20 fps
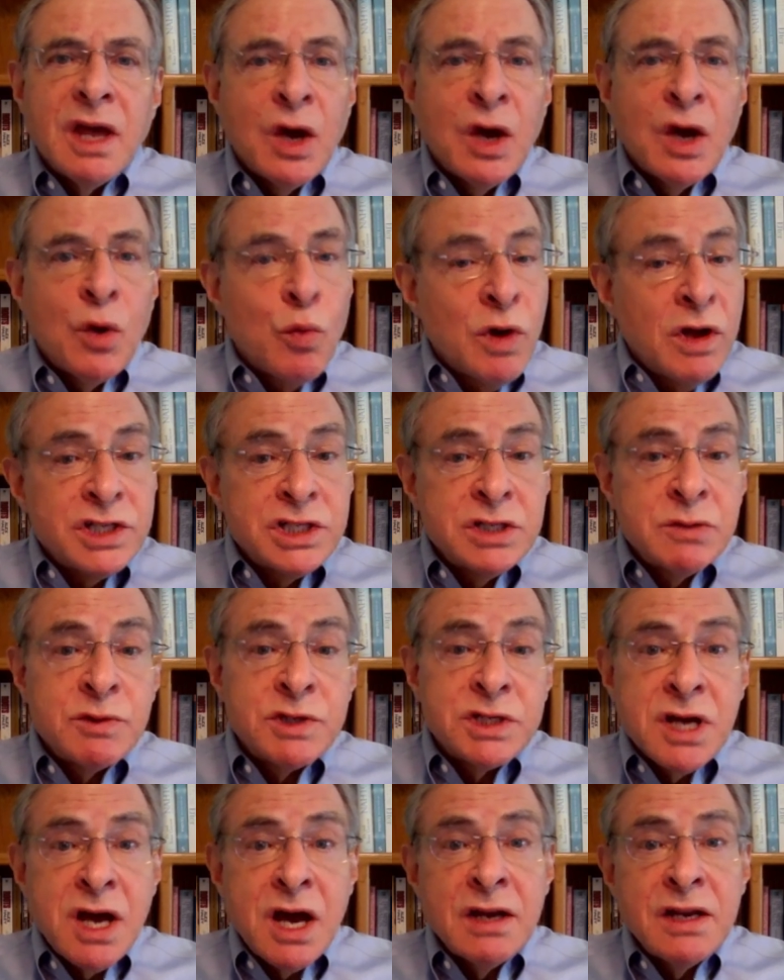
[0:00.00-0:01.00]
And while she was
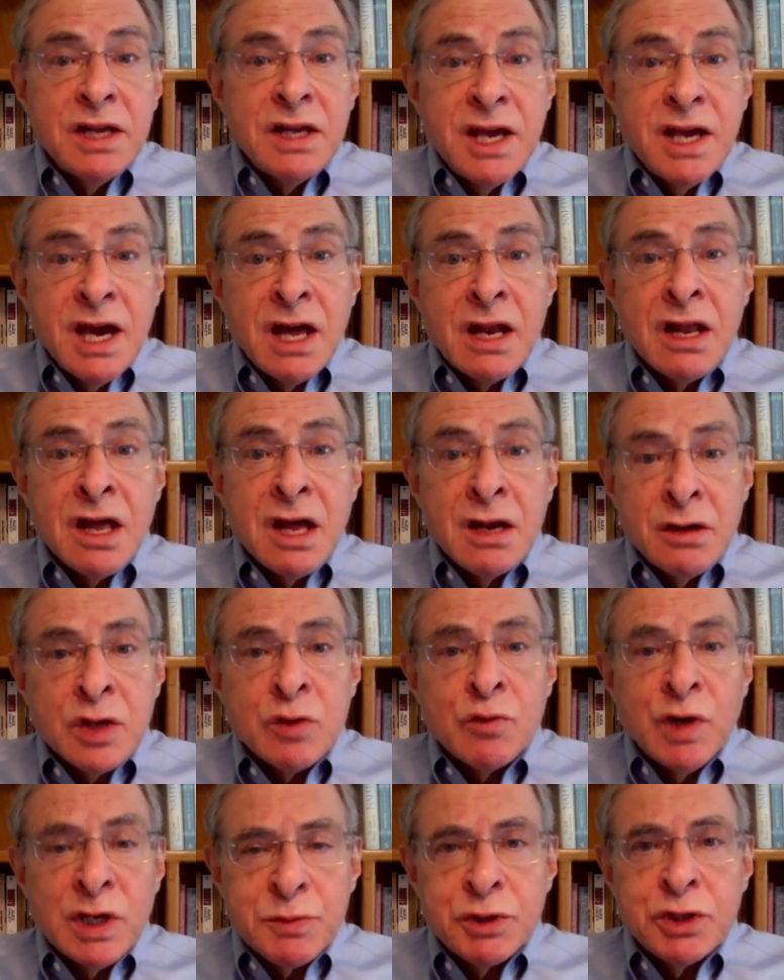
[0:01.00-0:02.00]
gone, he had another
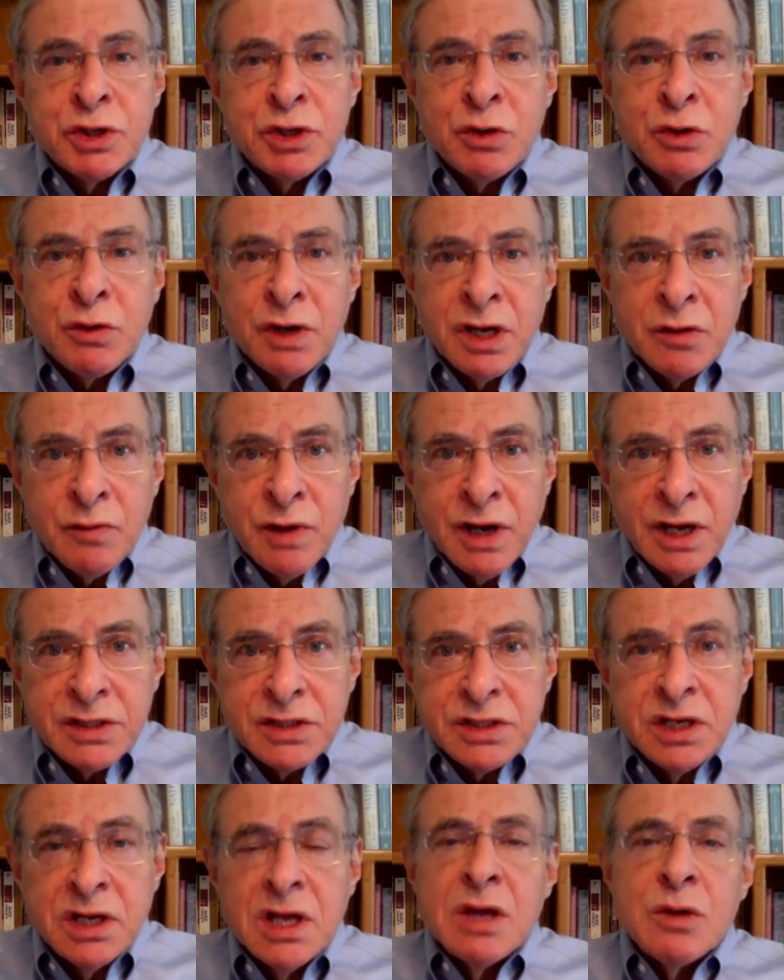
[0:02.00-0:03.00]
respiratory
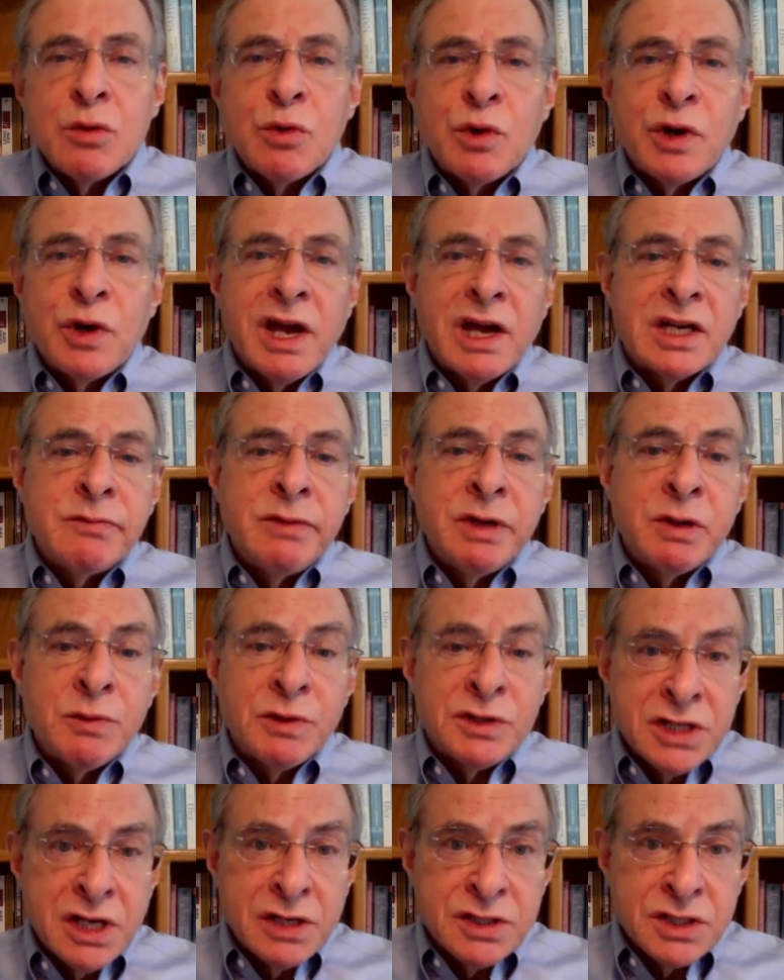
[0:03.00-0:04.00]
arrest where he had to be
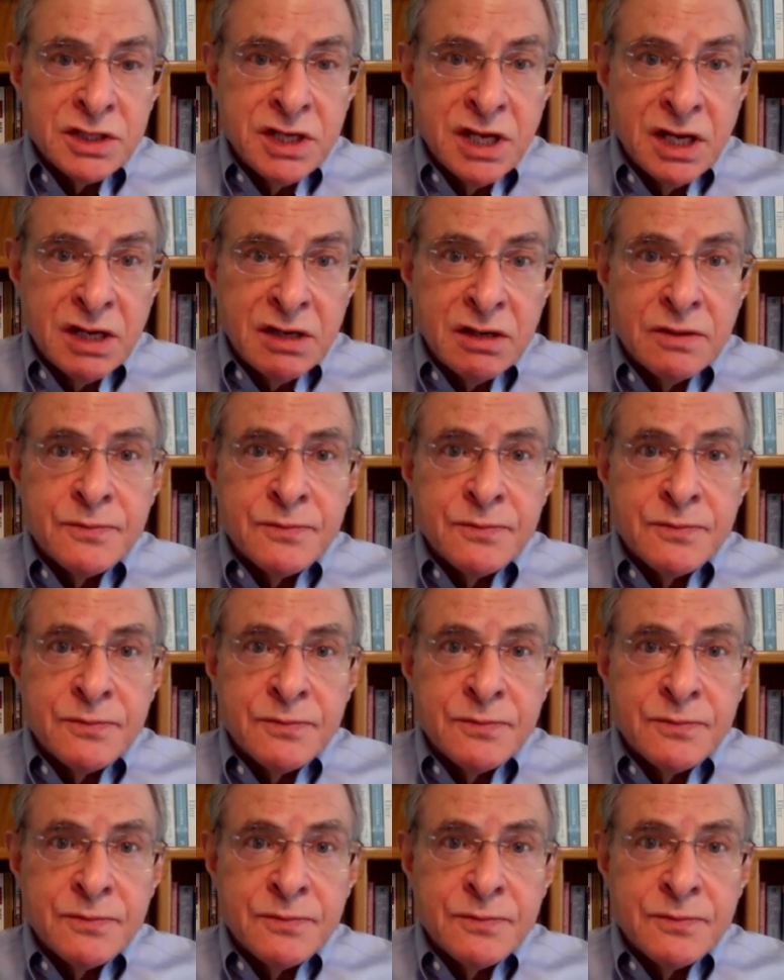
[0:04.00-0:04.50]
resuscitated.